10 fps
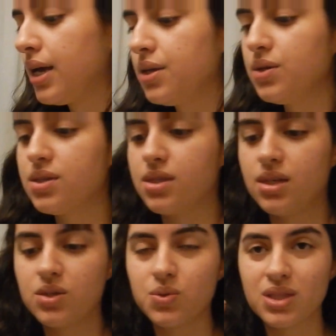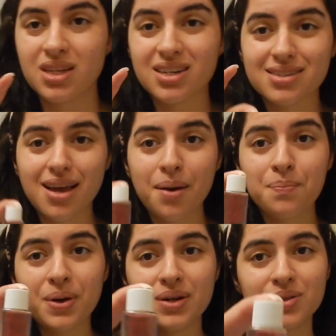I used this one that is
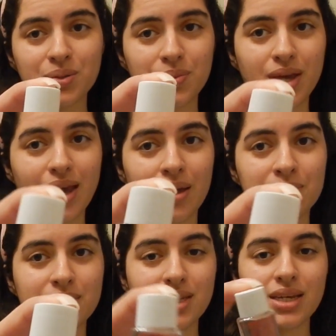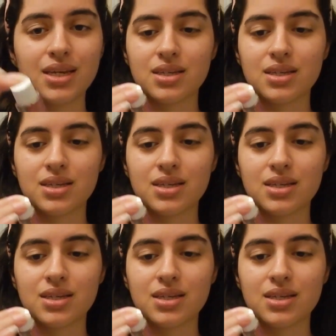about to be empty.